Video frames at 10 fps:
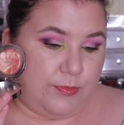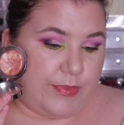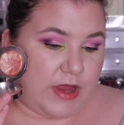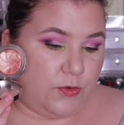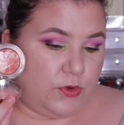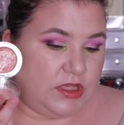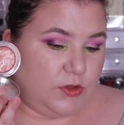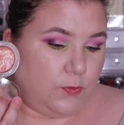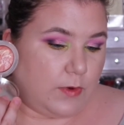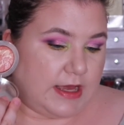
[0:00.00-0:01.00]

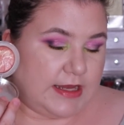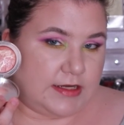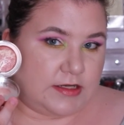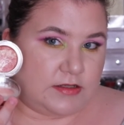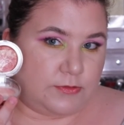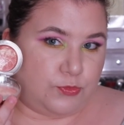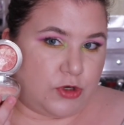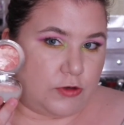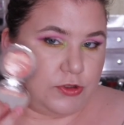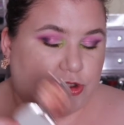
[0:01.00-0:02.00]
berry wine
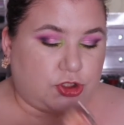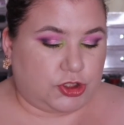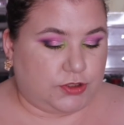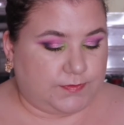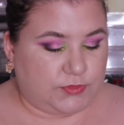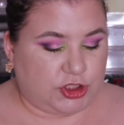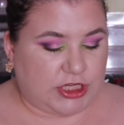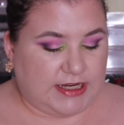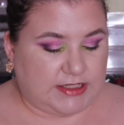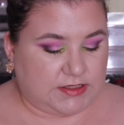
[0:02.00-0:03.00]
brownish
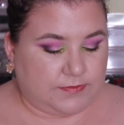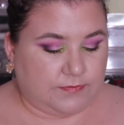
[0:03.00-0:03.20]
shade.